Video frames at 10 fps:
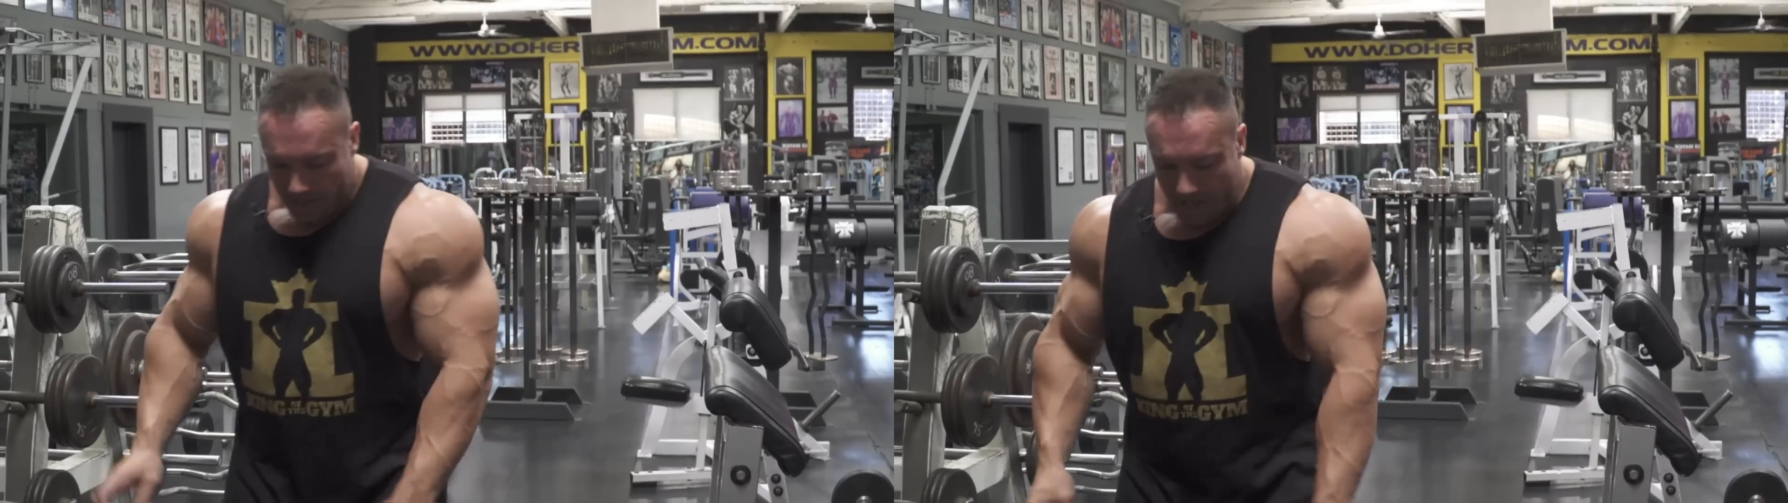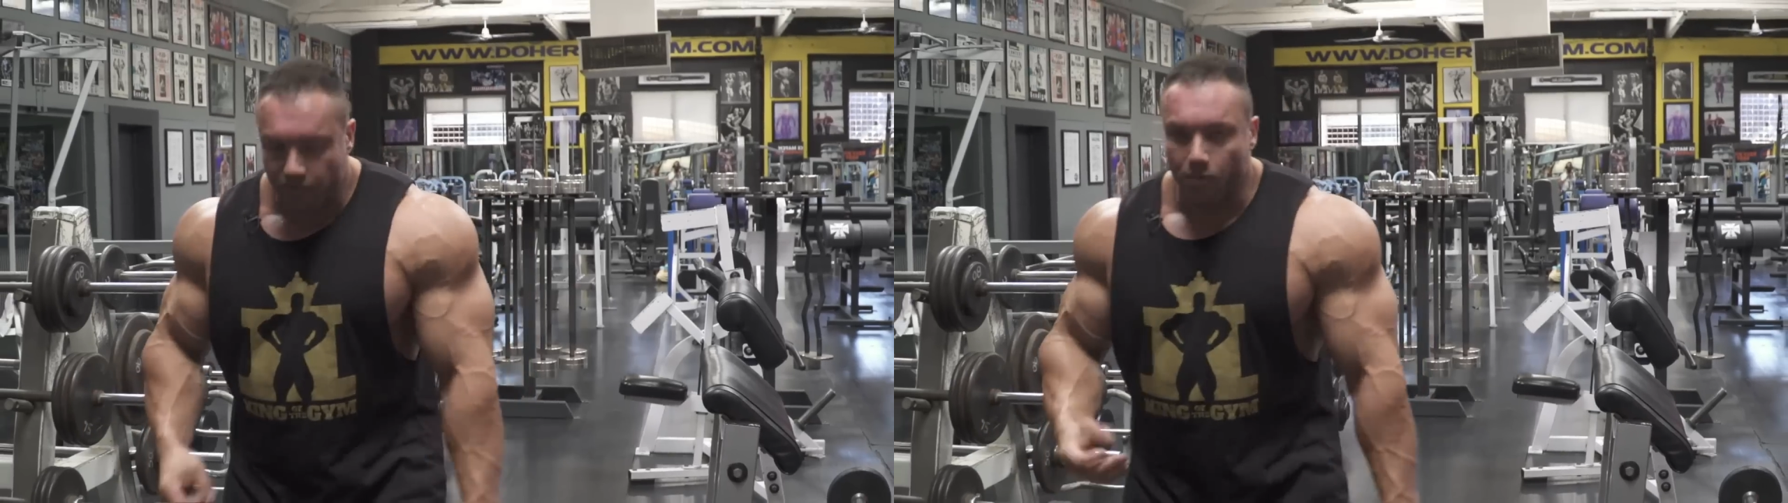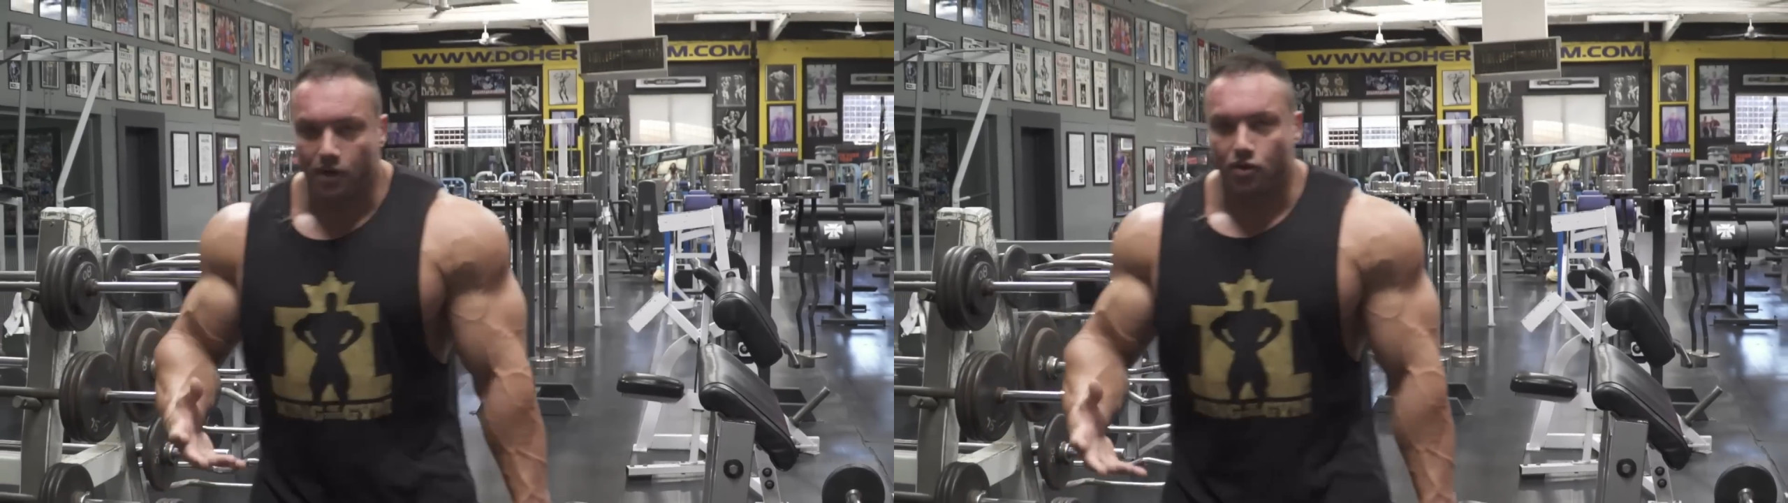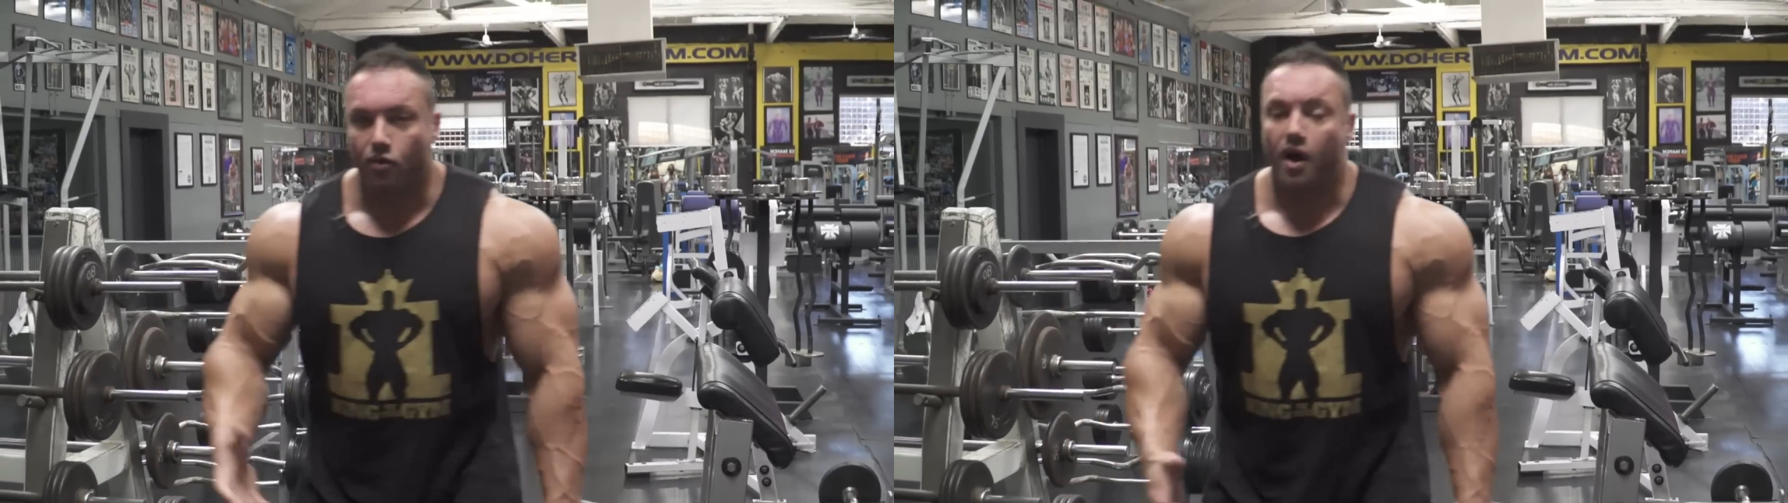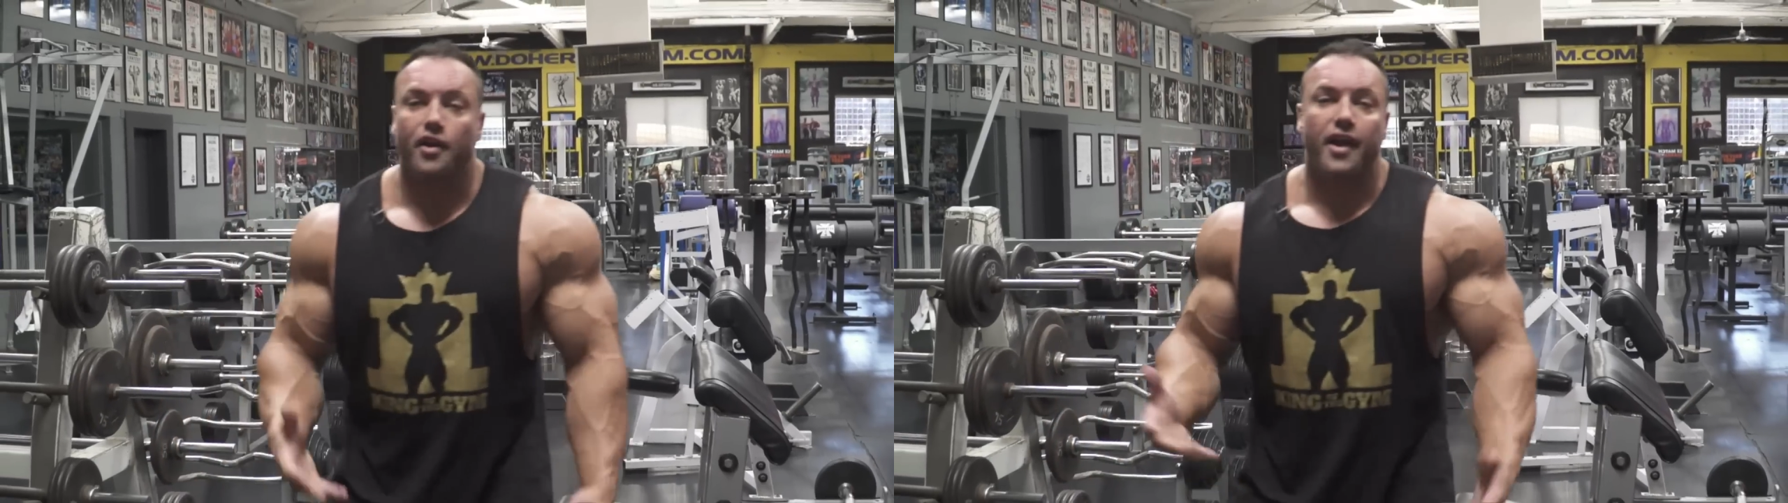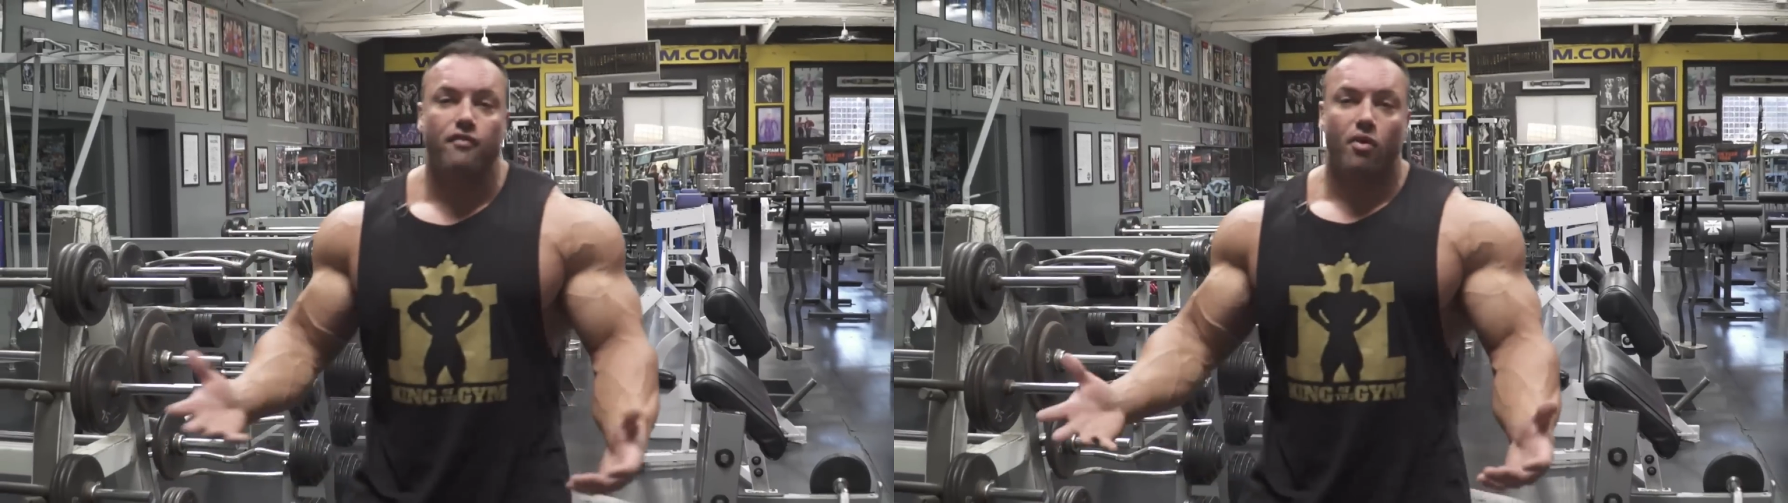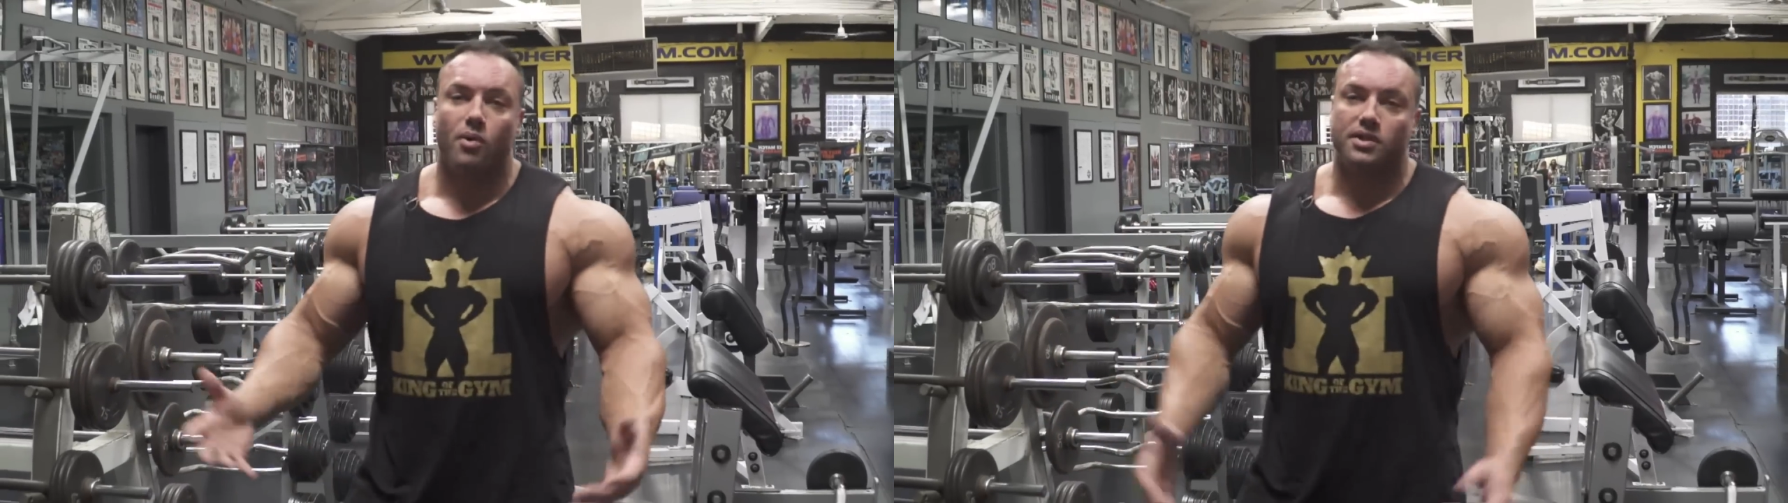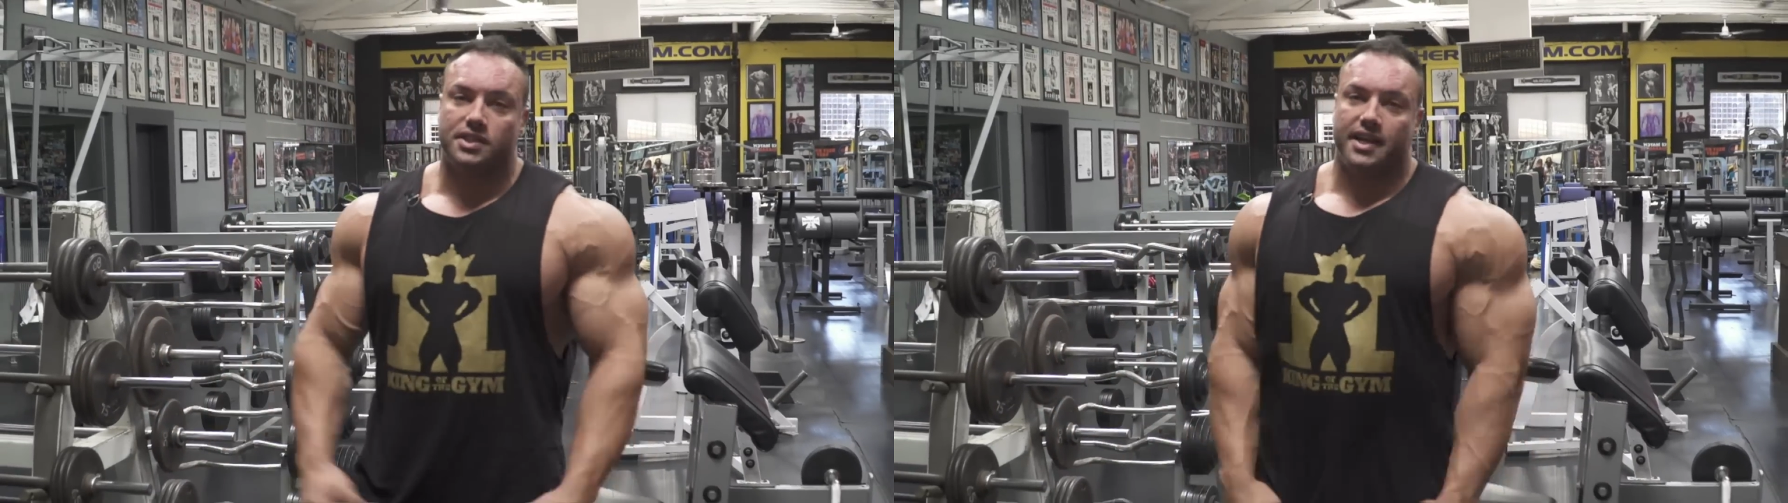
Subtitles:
if you want to do it right. I know everyone wants